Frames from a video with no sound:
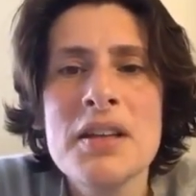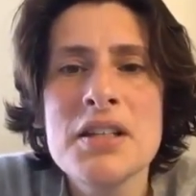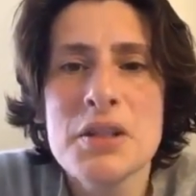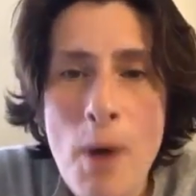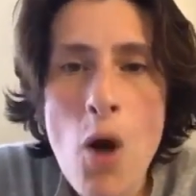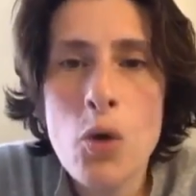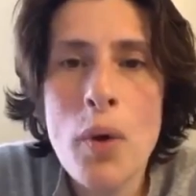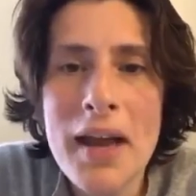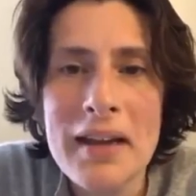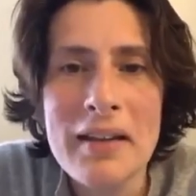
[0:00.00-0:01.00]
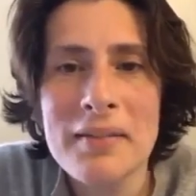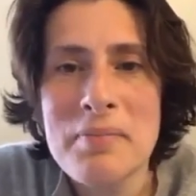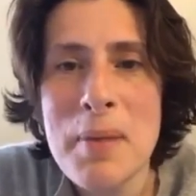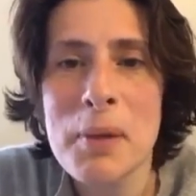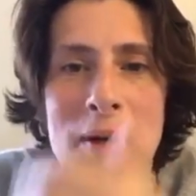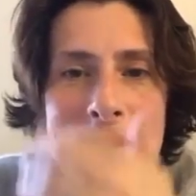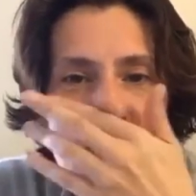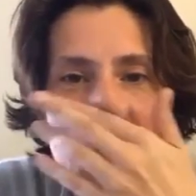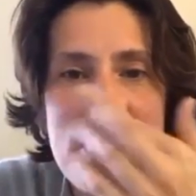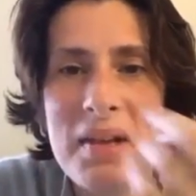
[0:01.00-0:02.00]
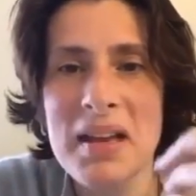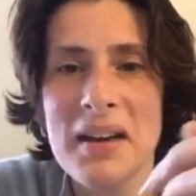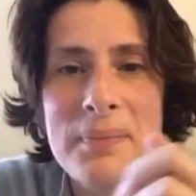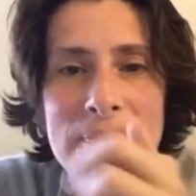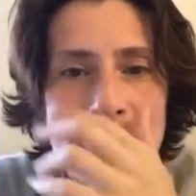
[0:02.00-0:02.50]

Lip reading: Smoke weed. People are telling me to.